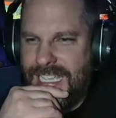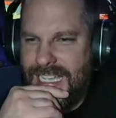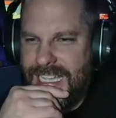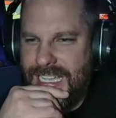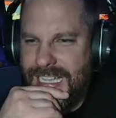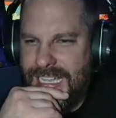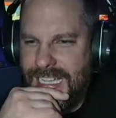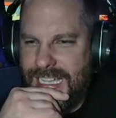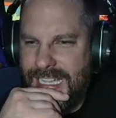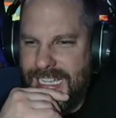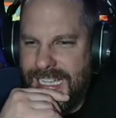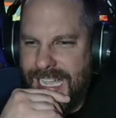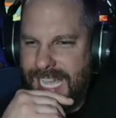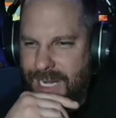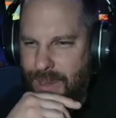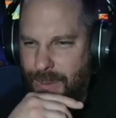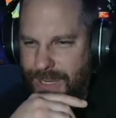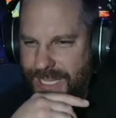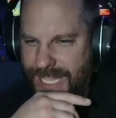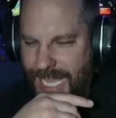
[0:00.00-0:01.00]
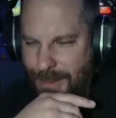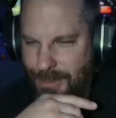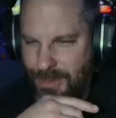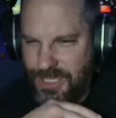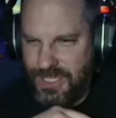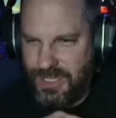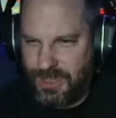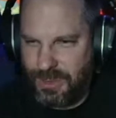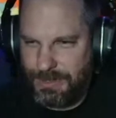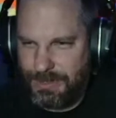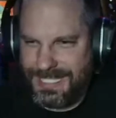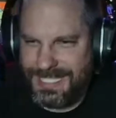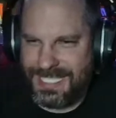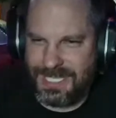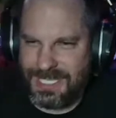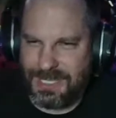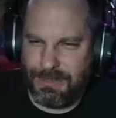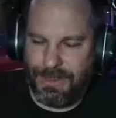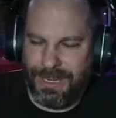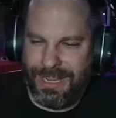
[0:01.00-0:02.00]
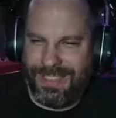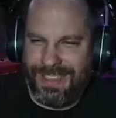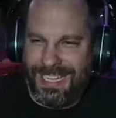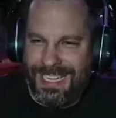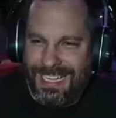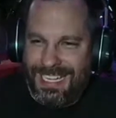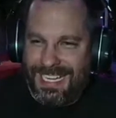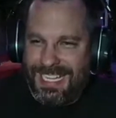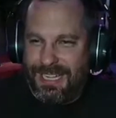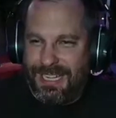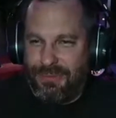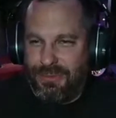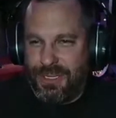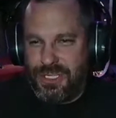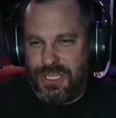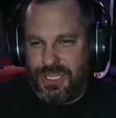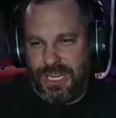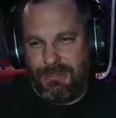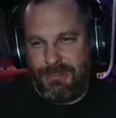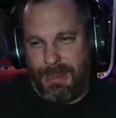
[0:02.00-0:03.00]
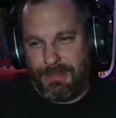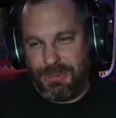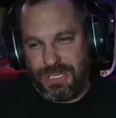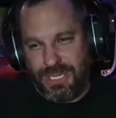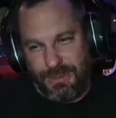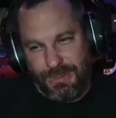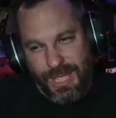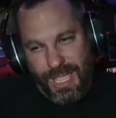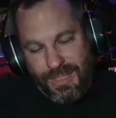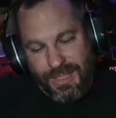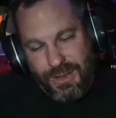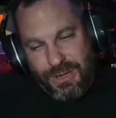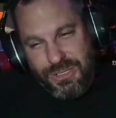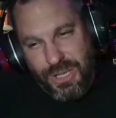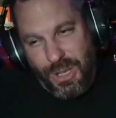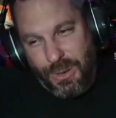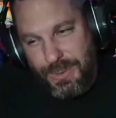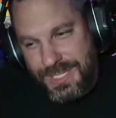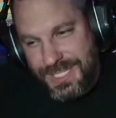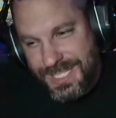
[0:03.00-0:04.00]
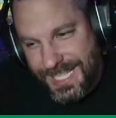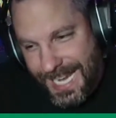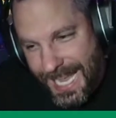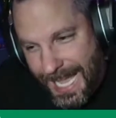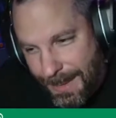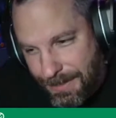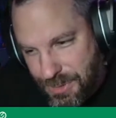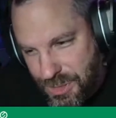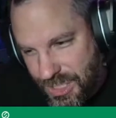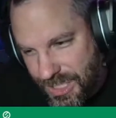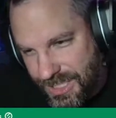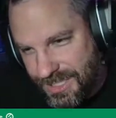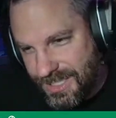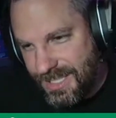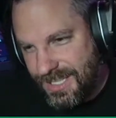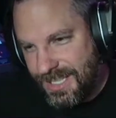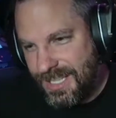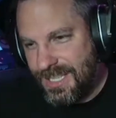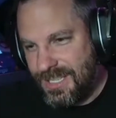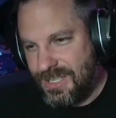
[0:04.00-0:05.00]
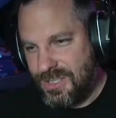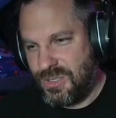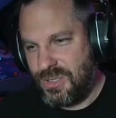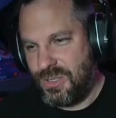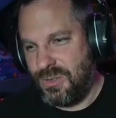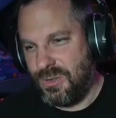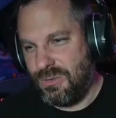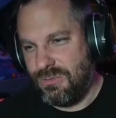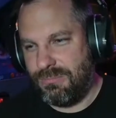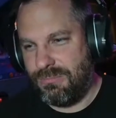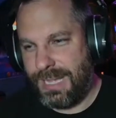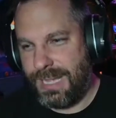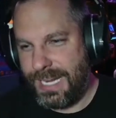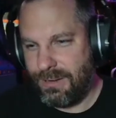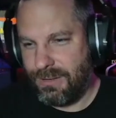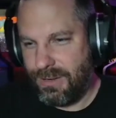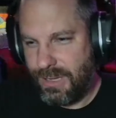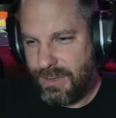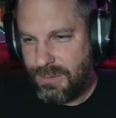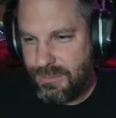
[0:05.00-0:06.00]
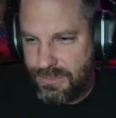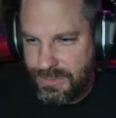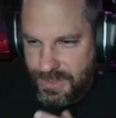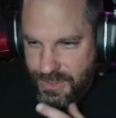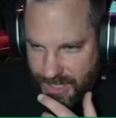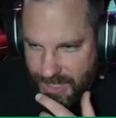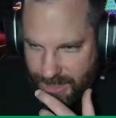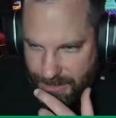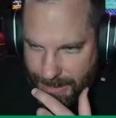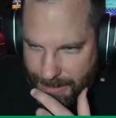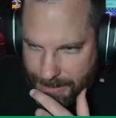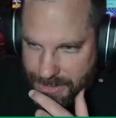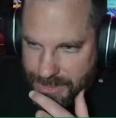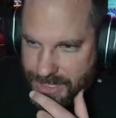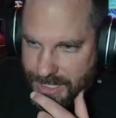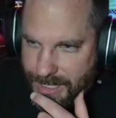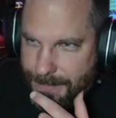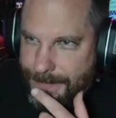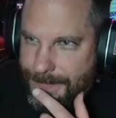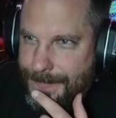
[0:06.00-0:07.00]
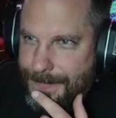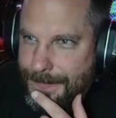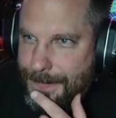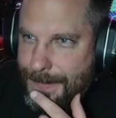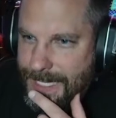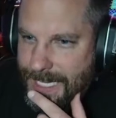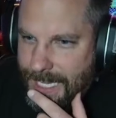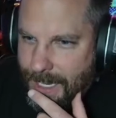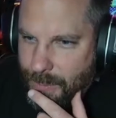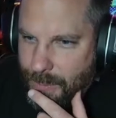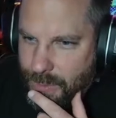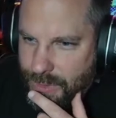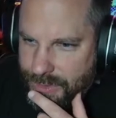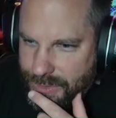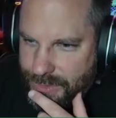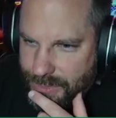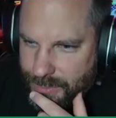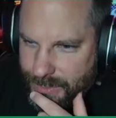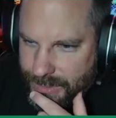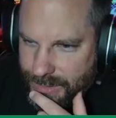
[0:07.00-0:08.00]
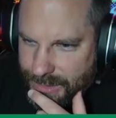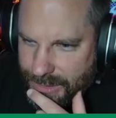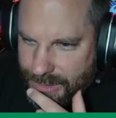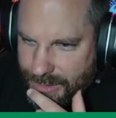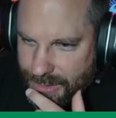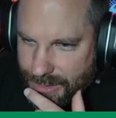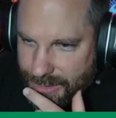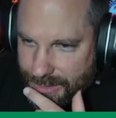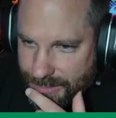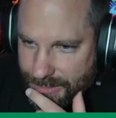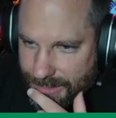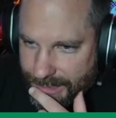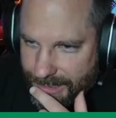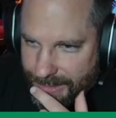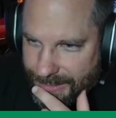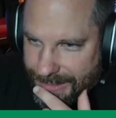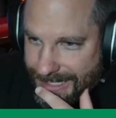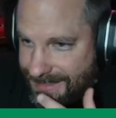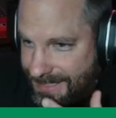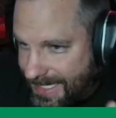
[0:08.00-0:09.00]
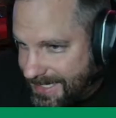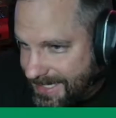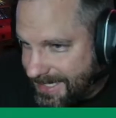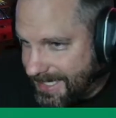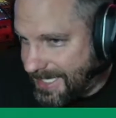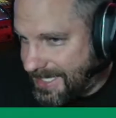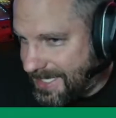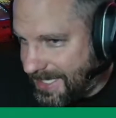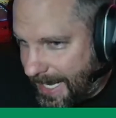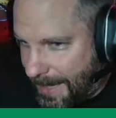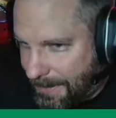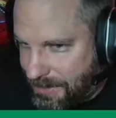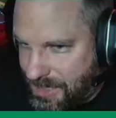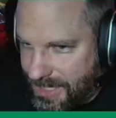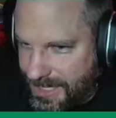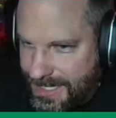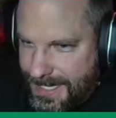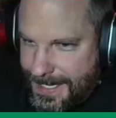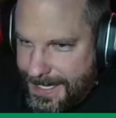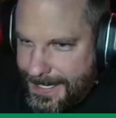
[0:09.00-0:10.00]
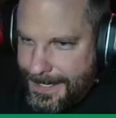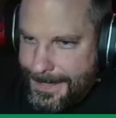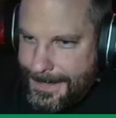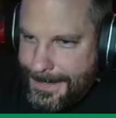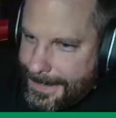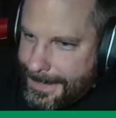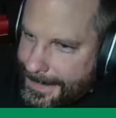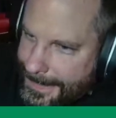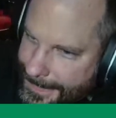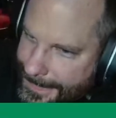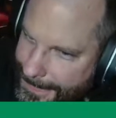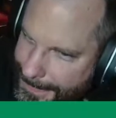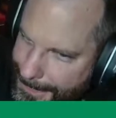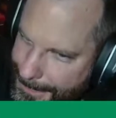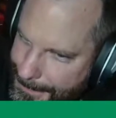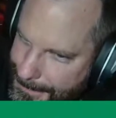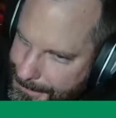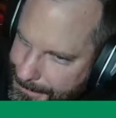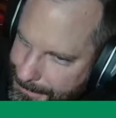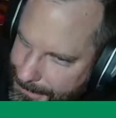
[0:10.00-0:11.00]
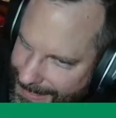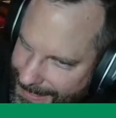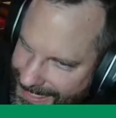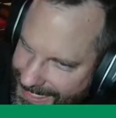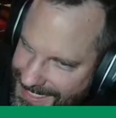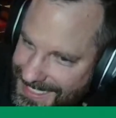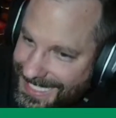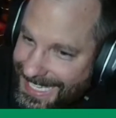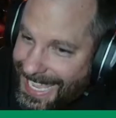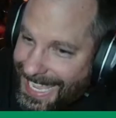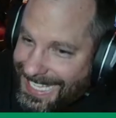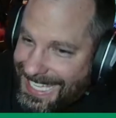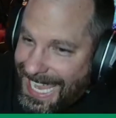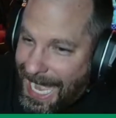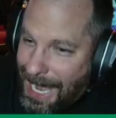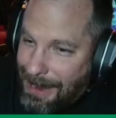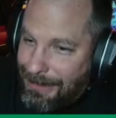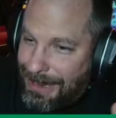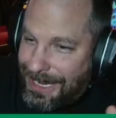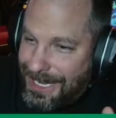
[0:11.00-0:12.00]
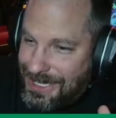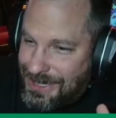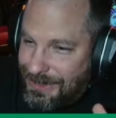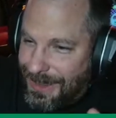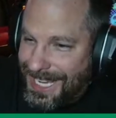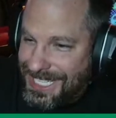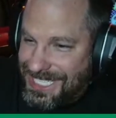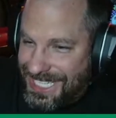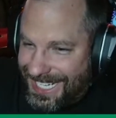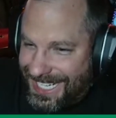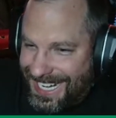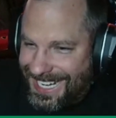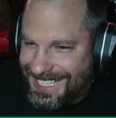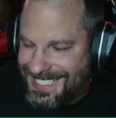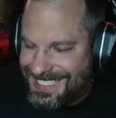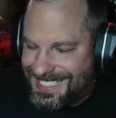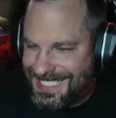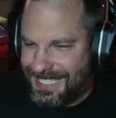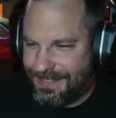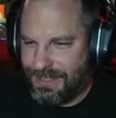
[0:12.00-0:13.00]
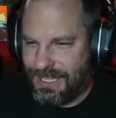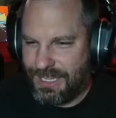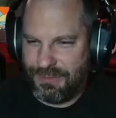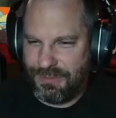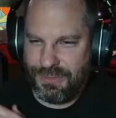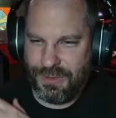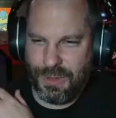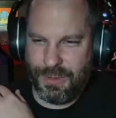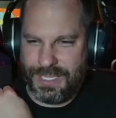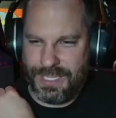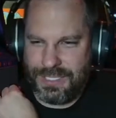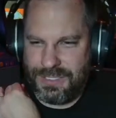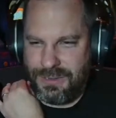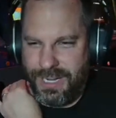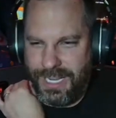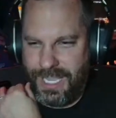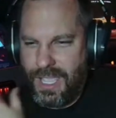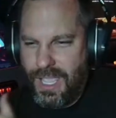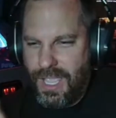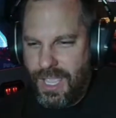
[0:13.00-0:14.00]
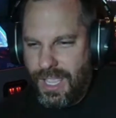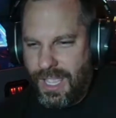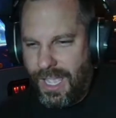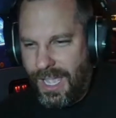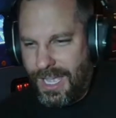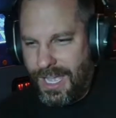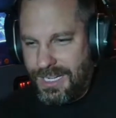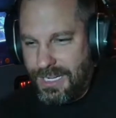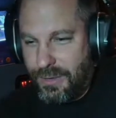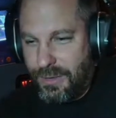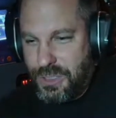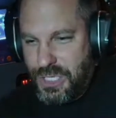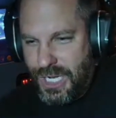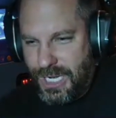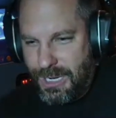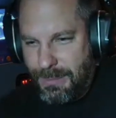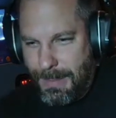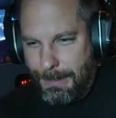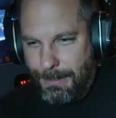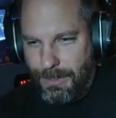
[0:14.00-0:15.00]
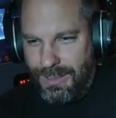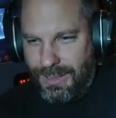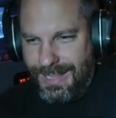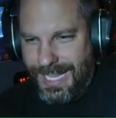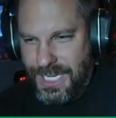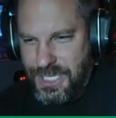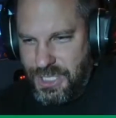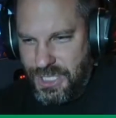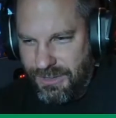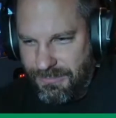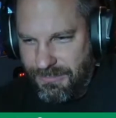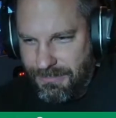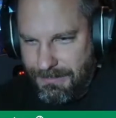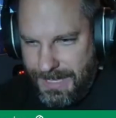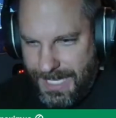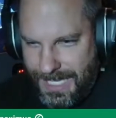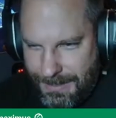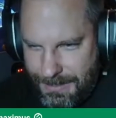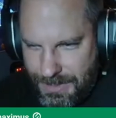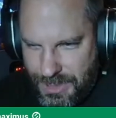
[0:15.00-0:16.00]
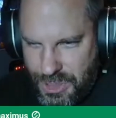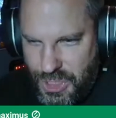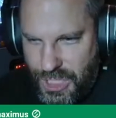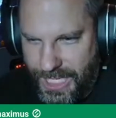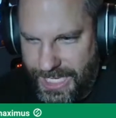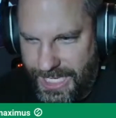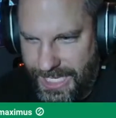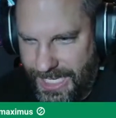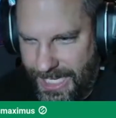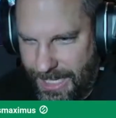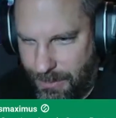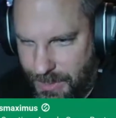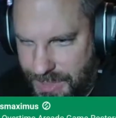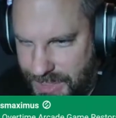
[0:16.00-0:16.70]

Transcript: Ottawa Gamers is a little bit disappointed that he didn't get a free channel membership. There's always the option to buy your own channel membership. That's an option. Cameron is watching on his TV and phone. That's great. Another channel member, Legend of Memes, checking in.